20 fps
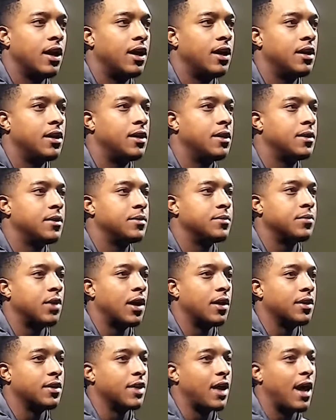
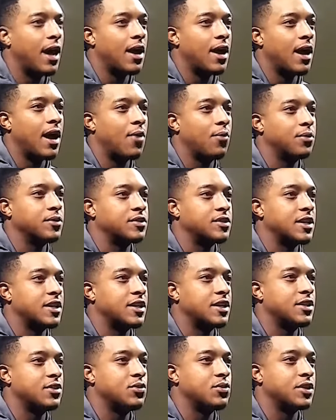I would
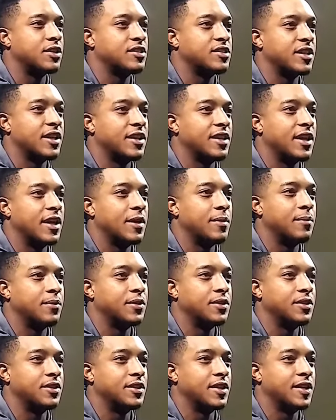say you can say that,
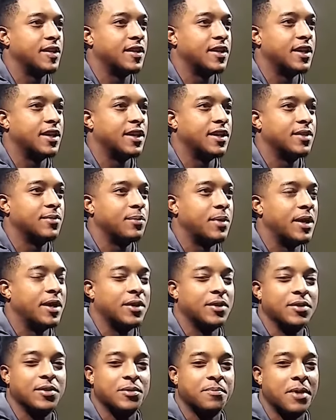but then again,
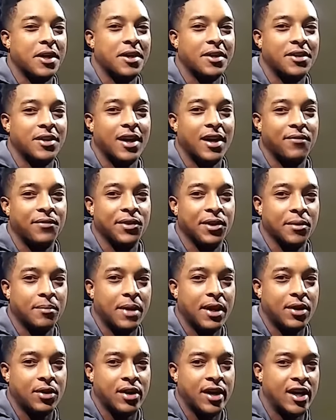Baker is Baker. I feel like
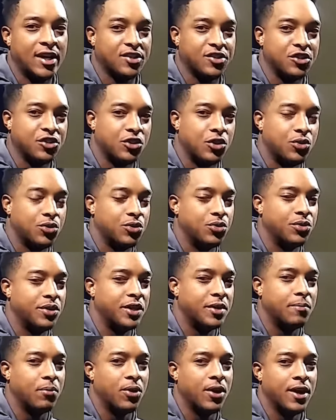Baker has his own
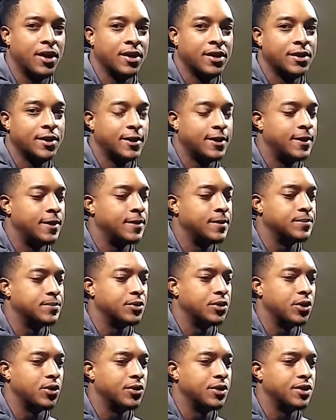unique brand.
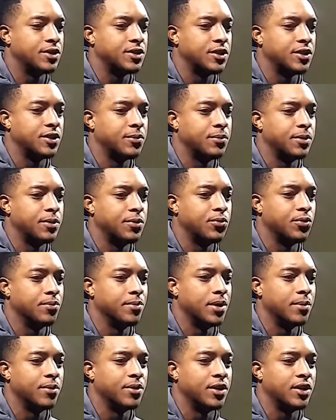He's going to be
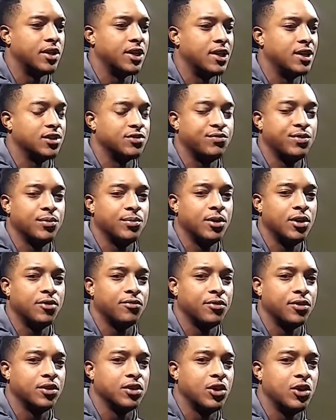remembered in college football
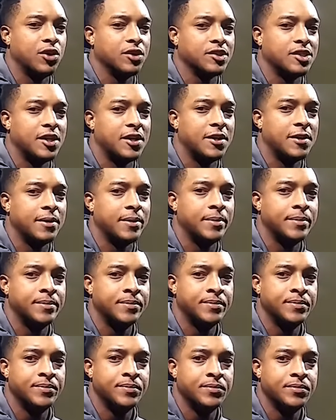for a long
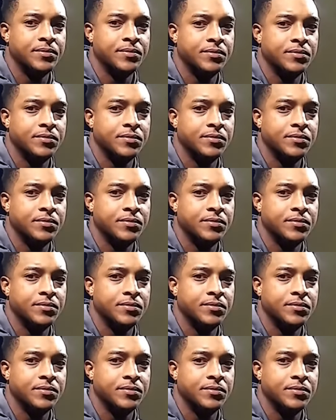time.